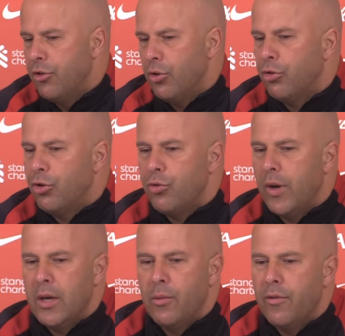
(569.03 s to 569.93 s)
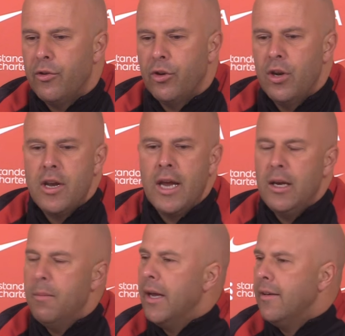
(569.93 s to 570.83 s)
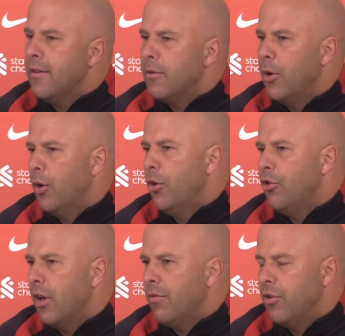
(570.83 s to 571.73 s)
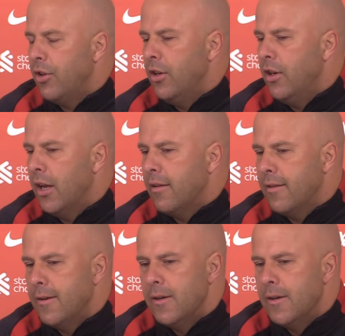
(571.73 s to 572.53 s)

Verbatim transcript: is also training with us on a daily basis, but only 17 yet.